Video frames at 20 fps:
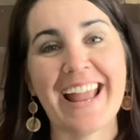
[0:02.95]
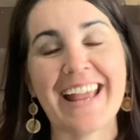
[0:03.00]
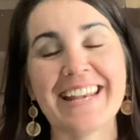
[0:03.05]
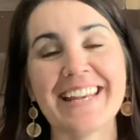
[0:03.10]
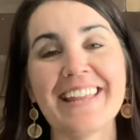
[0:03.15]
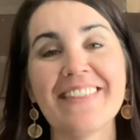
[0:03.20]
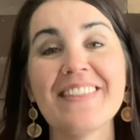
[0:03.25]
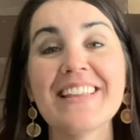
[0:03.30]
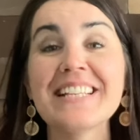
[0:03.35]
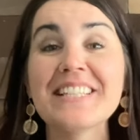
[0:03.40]
and
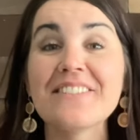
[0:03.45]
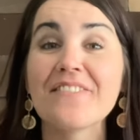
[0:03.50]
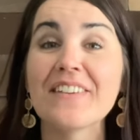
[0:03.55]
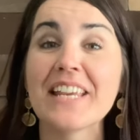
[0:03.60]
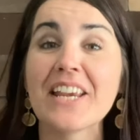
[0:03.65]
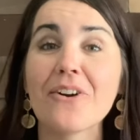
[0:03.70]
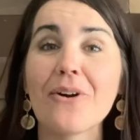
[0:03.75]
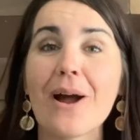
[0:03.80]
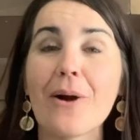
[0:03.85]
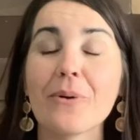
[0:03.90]
in this
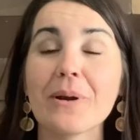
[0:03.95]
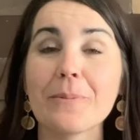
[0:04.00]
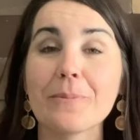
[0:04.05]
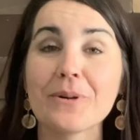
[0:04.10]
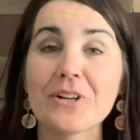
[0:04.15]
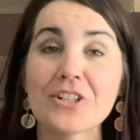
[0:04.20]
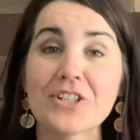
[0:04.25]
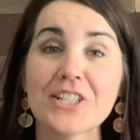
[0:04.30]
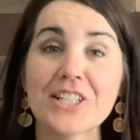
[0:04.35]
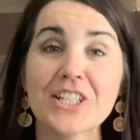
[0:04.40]
video I want to
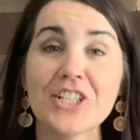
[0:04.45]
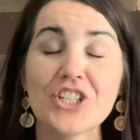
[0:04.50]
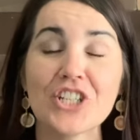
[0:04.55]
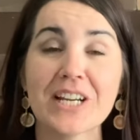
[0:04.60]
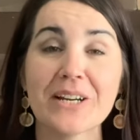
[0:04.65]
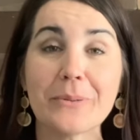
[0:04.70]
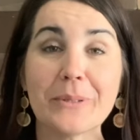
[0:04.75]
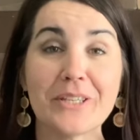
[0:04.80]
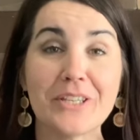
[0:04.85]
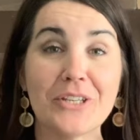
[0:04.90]
personally
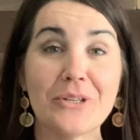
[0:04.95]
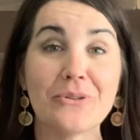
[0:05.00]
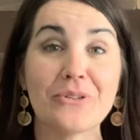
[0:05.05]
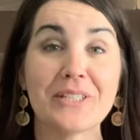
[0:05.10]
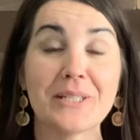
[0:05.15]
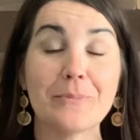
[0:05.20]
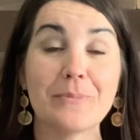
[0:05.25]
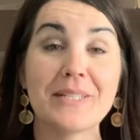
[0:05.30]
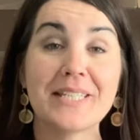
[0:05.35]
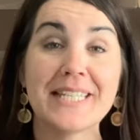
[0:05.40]
share with you
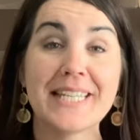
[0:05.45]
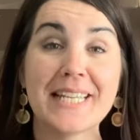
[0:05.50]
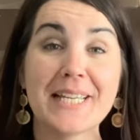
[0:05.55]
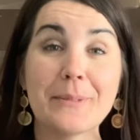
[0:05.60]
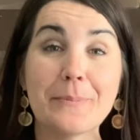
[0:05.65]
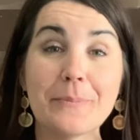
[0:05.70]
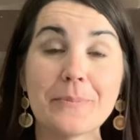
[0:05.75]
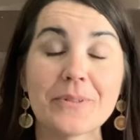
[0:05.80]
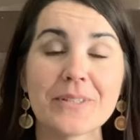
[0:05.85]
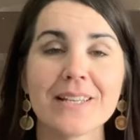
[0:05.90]
some
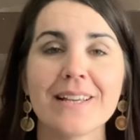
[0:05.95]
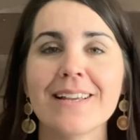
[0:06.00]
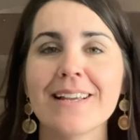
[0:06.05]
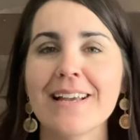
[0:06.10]
tips